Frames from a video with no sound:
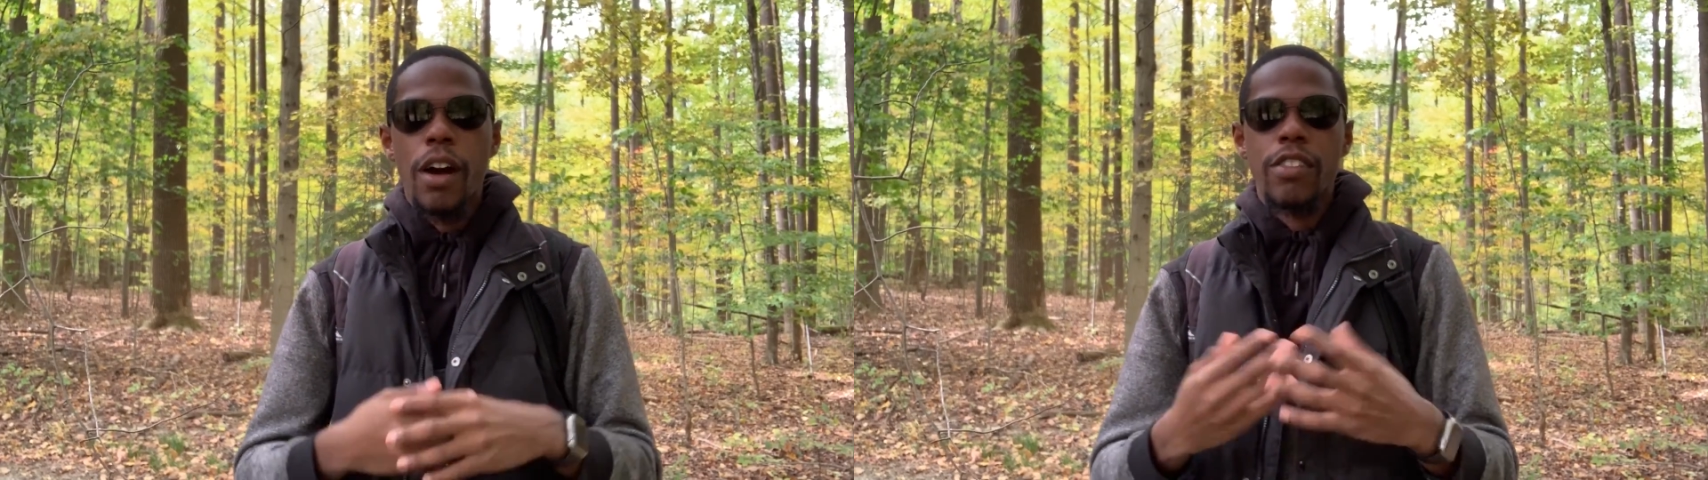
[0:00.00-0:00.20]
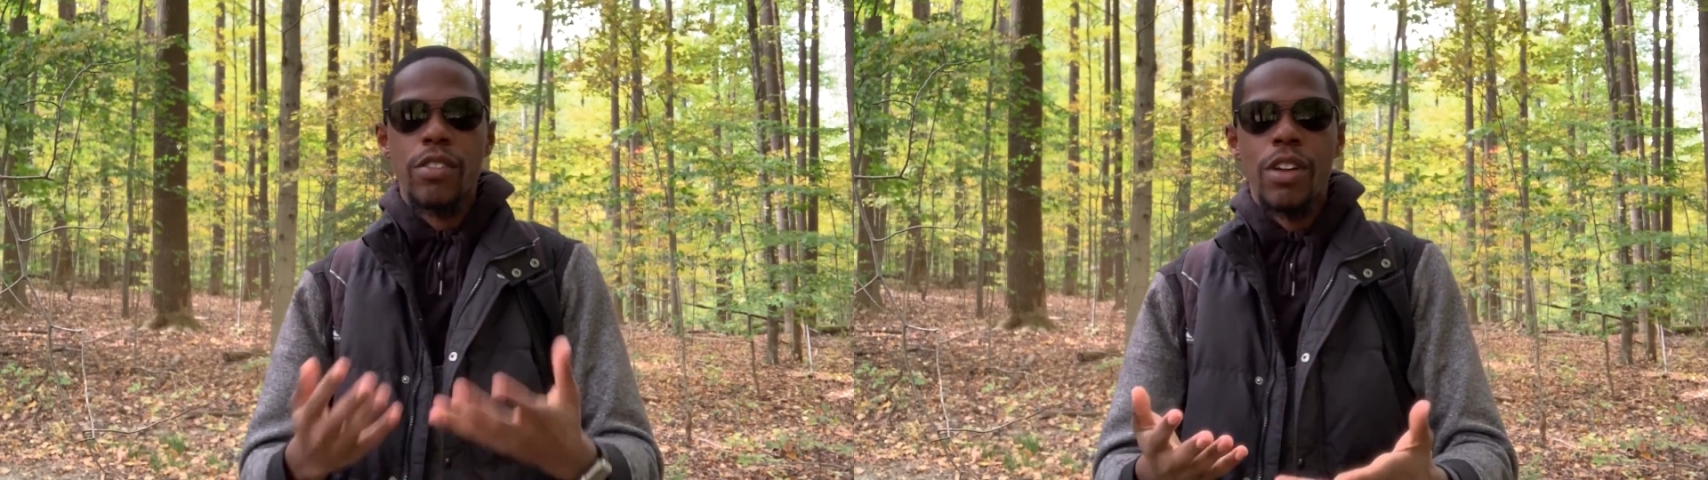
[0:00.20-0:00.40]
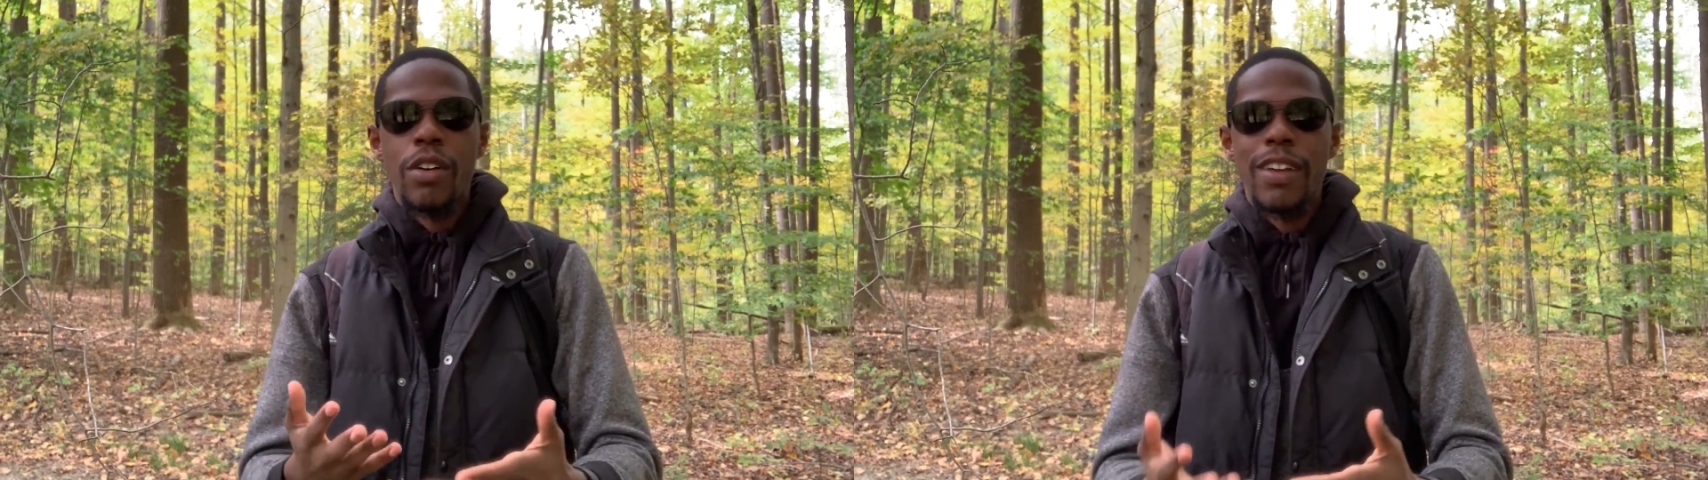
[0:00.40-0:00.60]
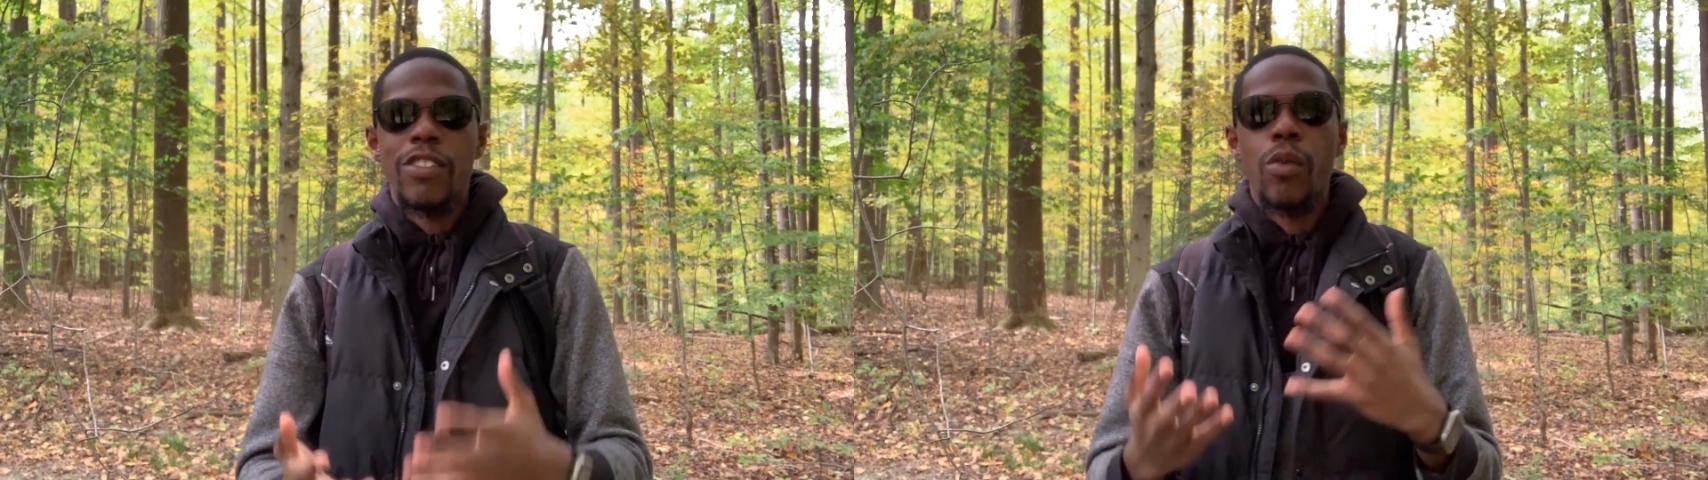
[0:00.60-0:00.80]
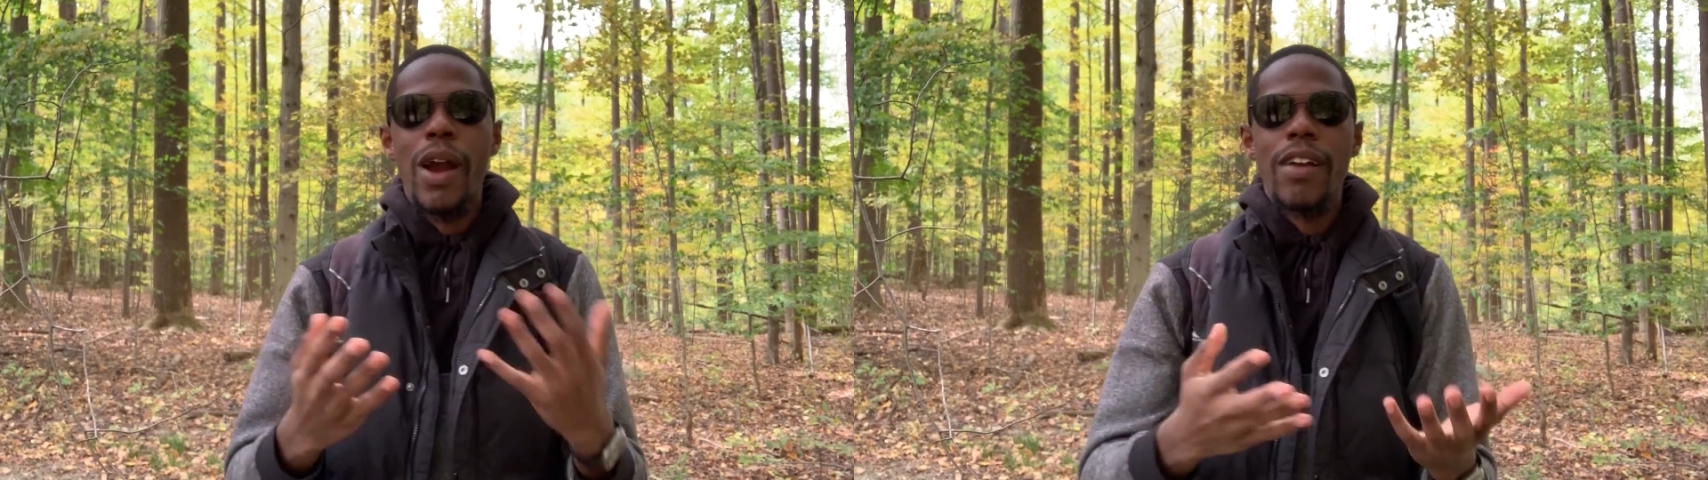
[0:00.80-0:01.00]
also known as
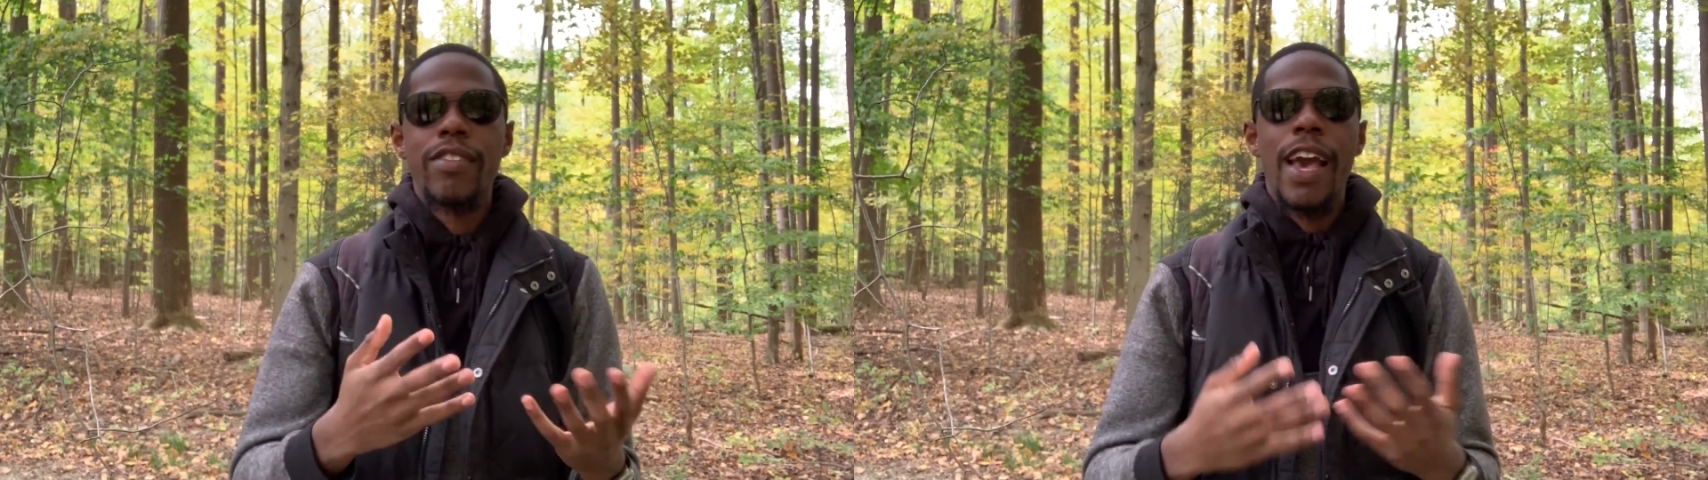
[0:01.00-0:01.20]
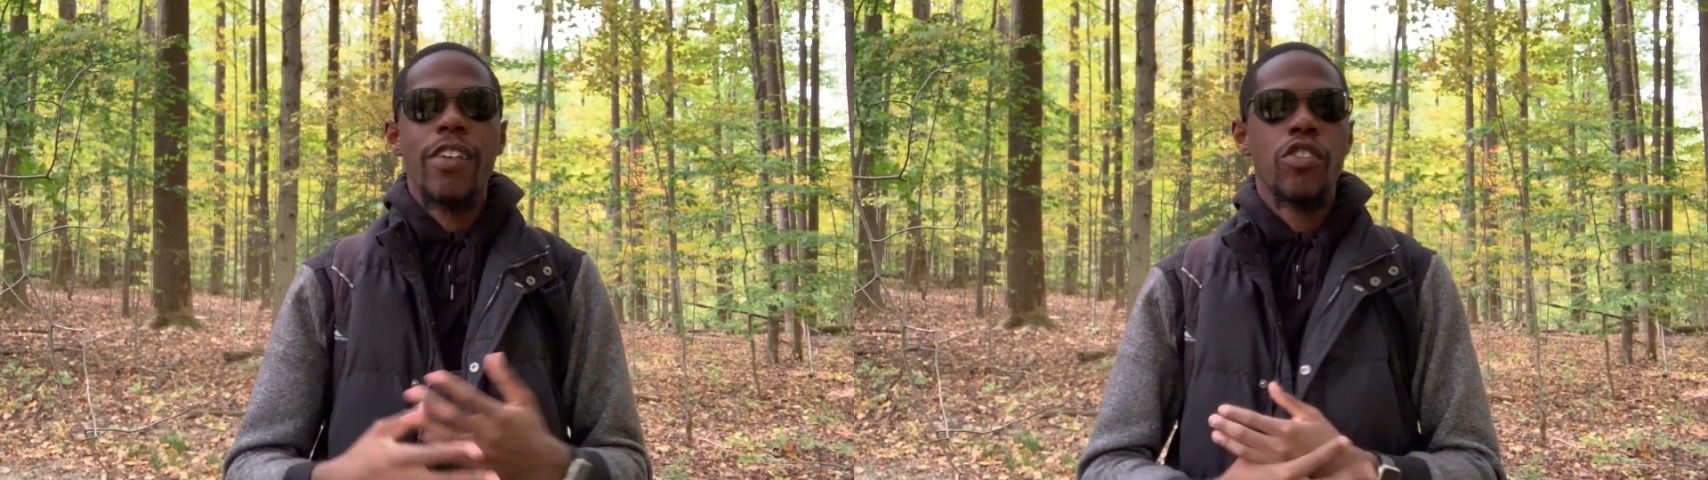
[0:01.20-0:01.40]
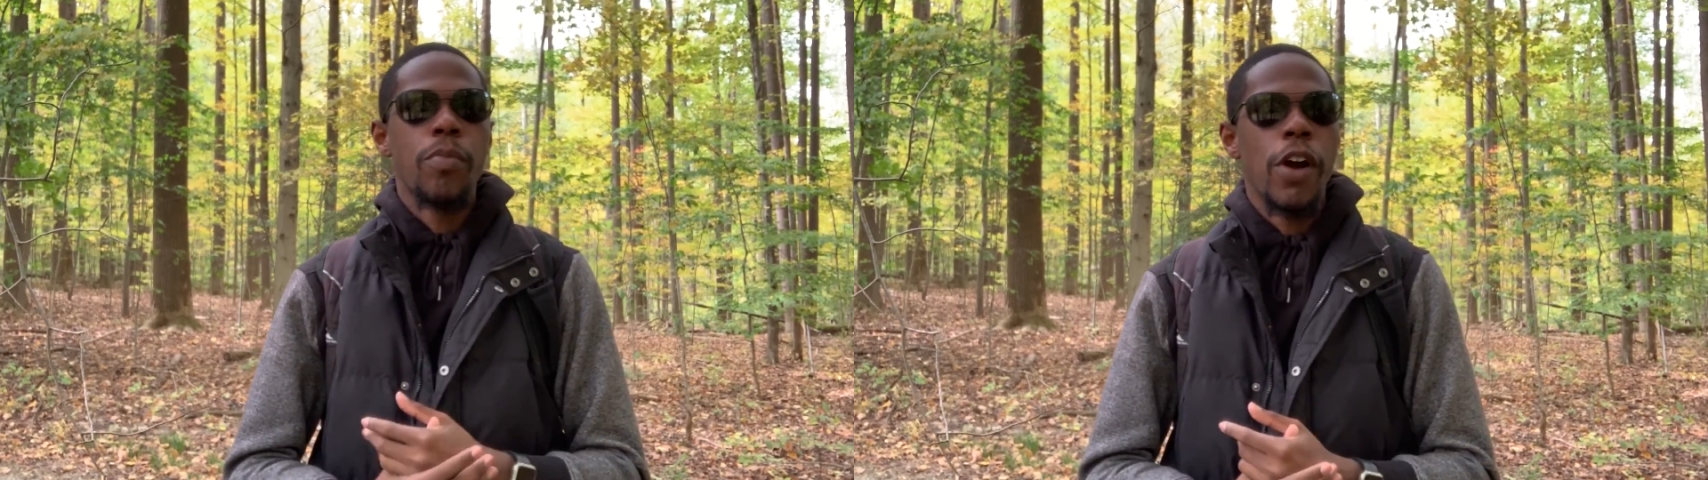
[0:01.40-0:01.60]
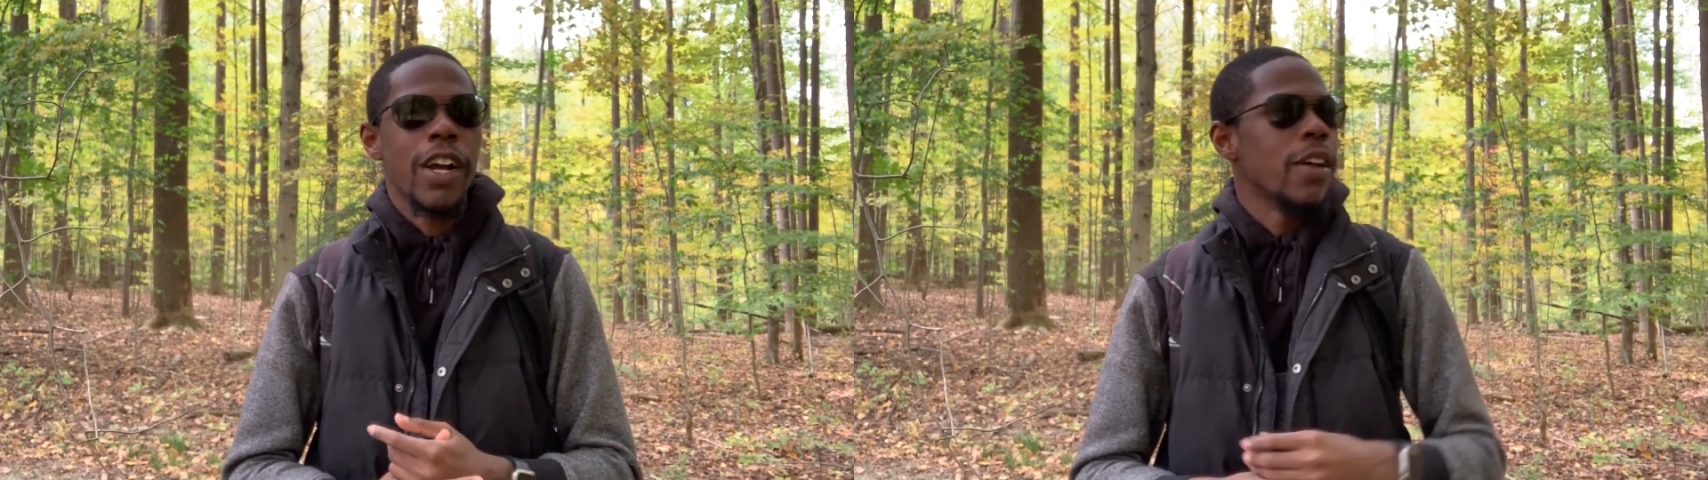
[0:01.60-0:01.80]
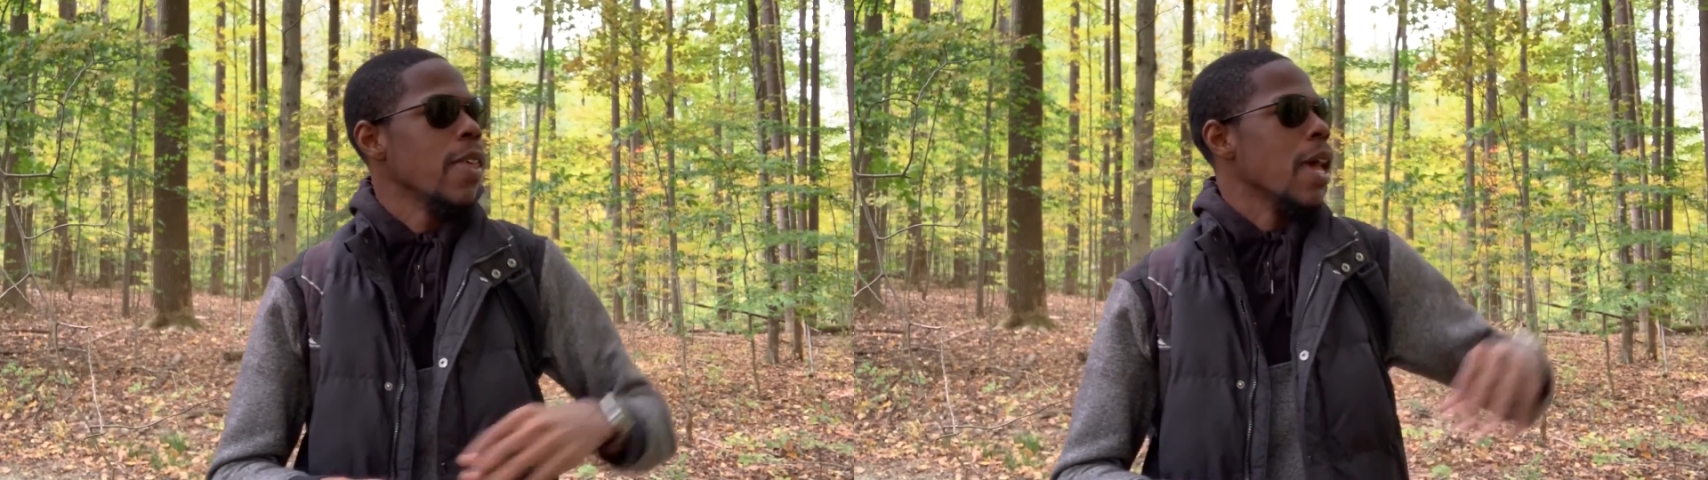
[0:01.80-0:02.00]
Squires Castle Park.